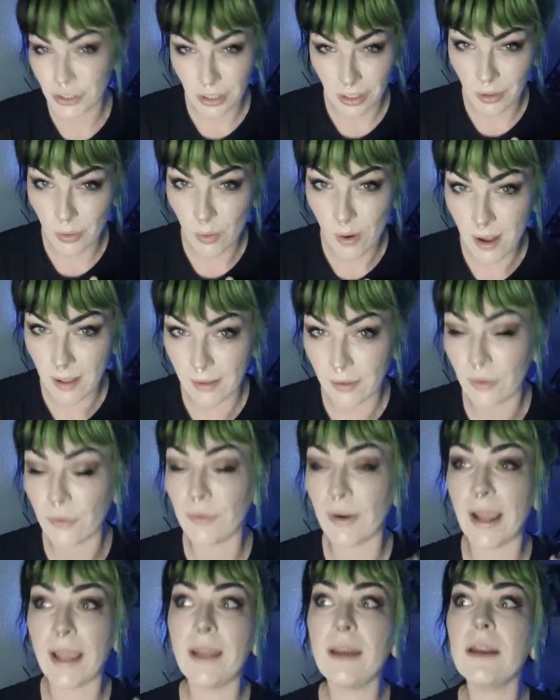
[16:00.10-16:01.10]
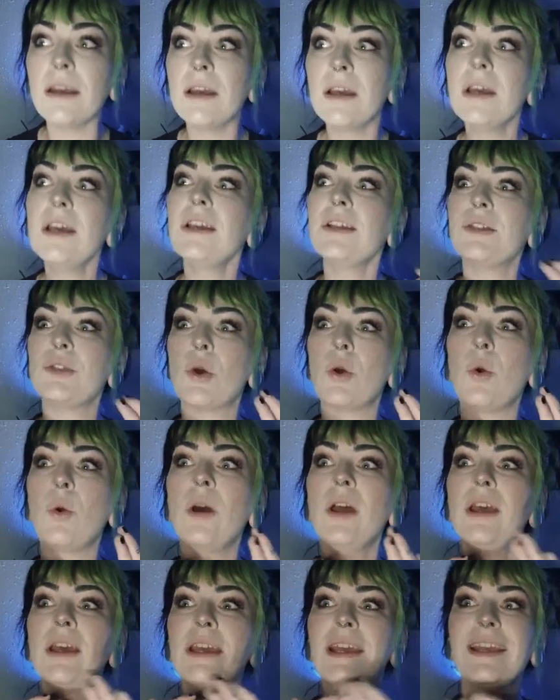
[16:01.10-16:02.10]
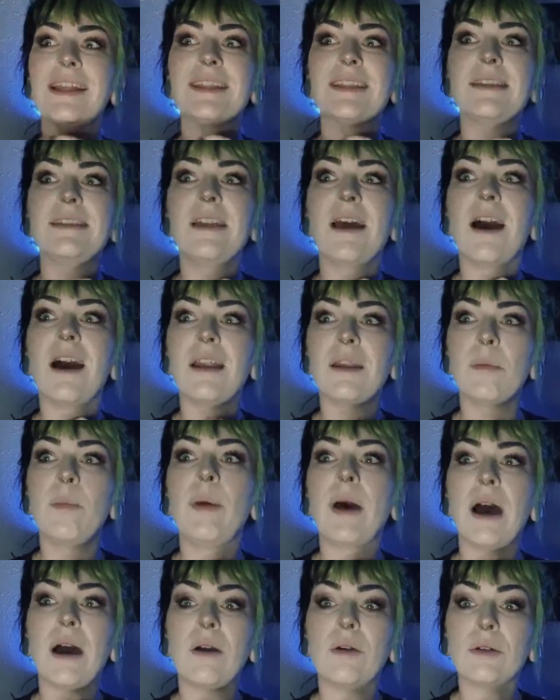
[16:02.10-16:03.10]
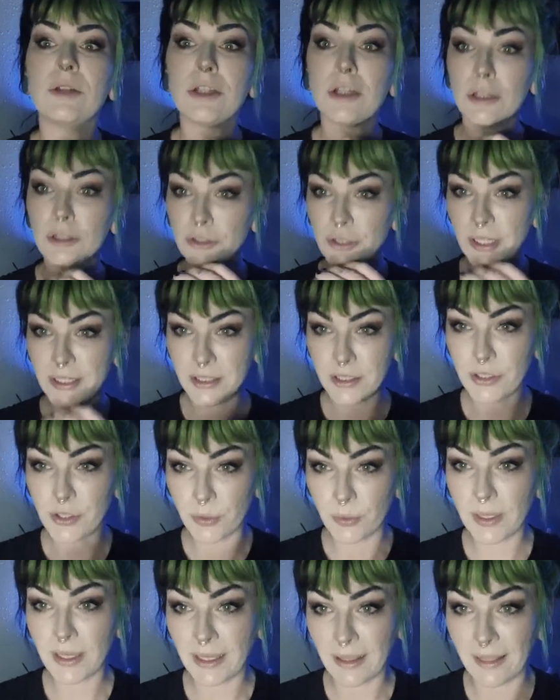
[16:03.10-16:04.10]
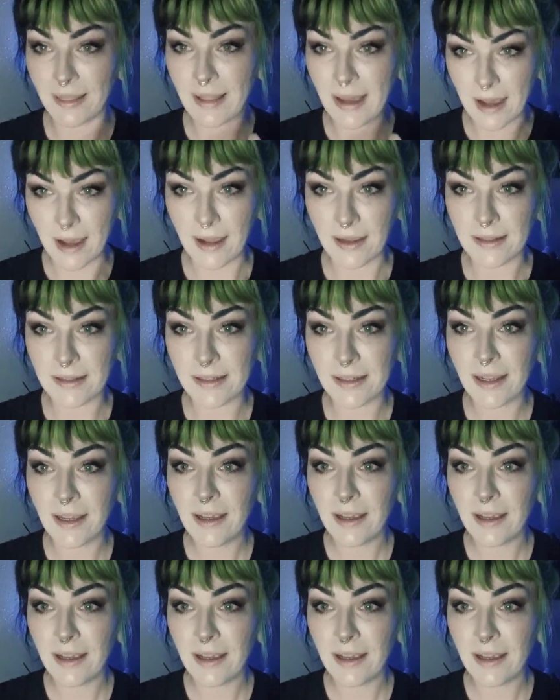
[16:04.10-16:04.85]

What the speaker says: in a while, right? So it's not about just doing that.